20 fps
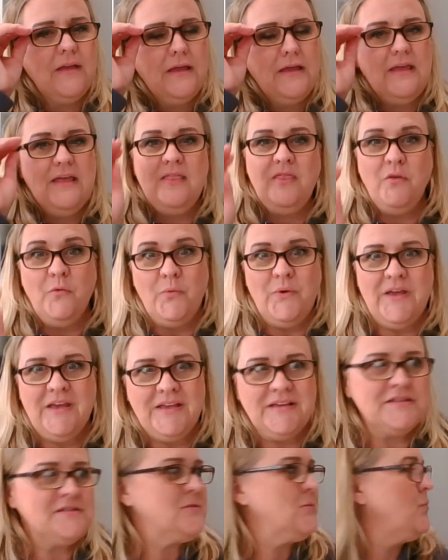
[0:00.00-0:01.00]
in the
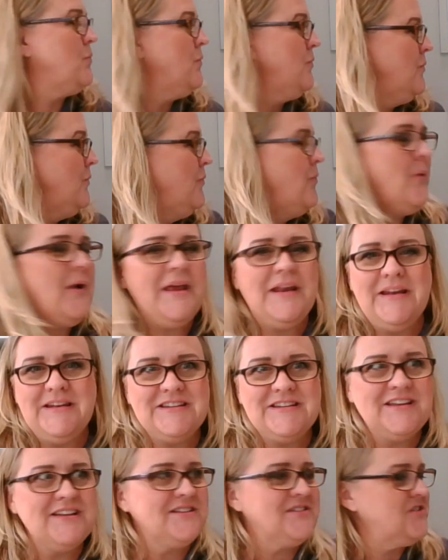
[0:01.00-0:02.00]
wings waiting
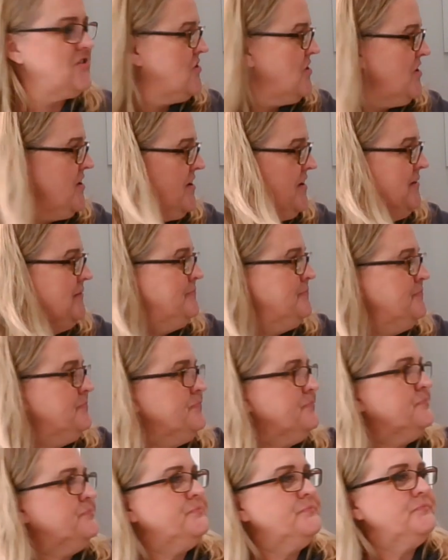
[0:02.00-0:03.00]
to get started.
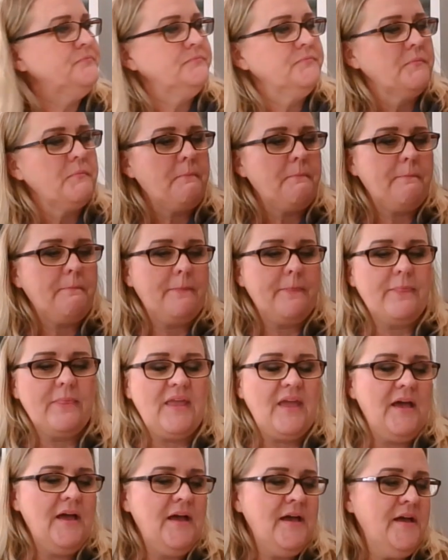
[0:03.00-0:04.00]

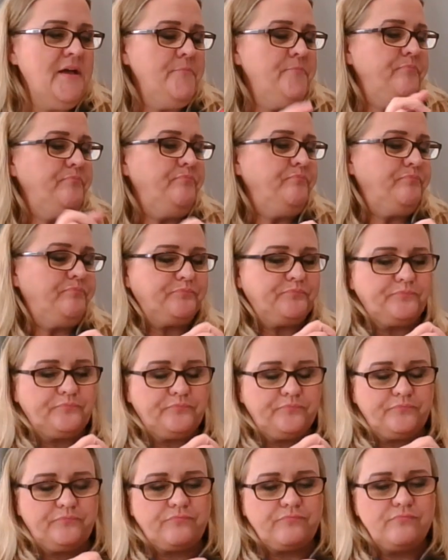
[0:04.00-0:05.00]

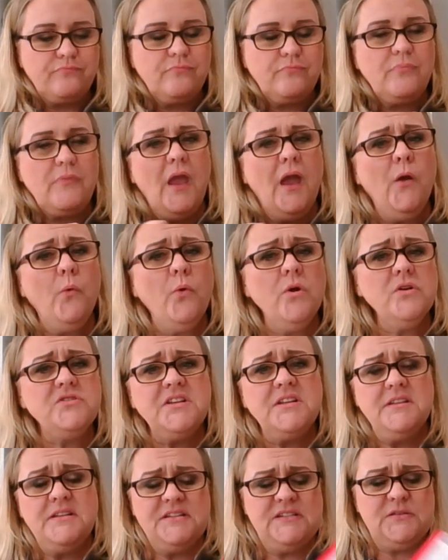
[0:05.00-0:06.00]
I worked
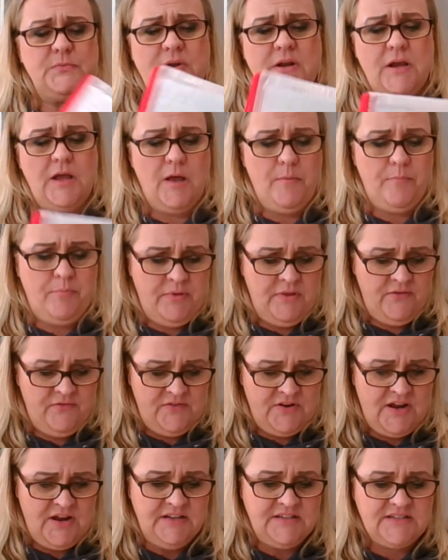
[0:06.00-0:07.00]
on this one a couple of
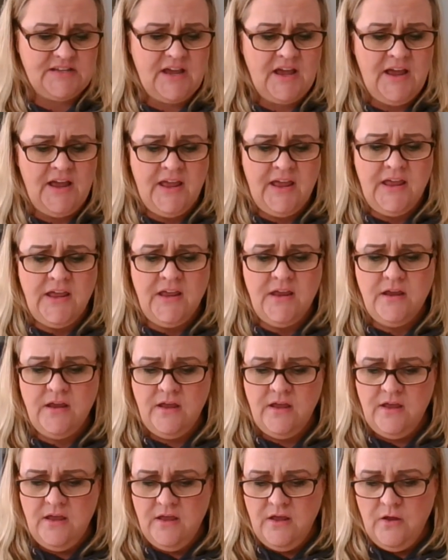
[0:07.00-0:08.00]
nights.
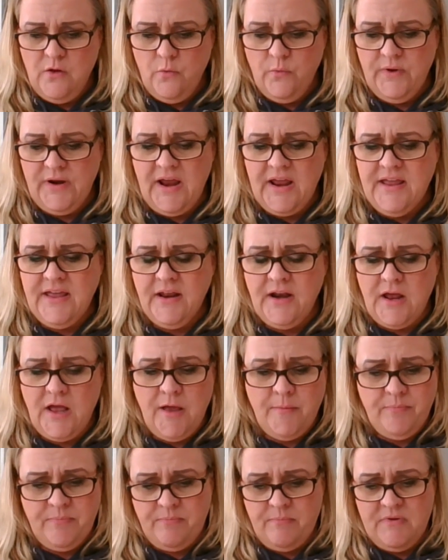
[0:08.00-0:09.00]
When I get
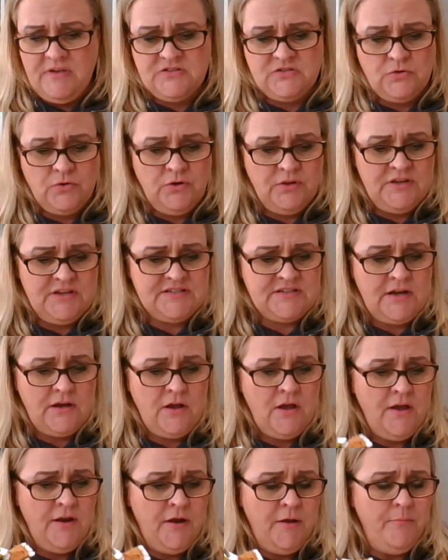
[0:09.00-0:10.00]
up as early as I
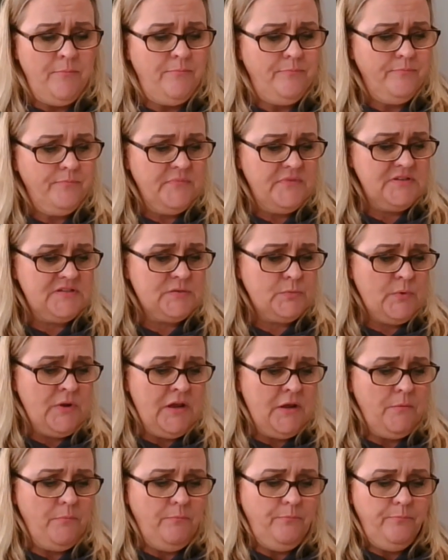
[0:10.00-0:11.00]
got up this week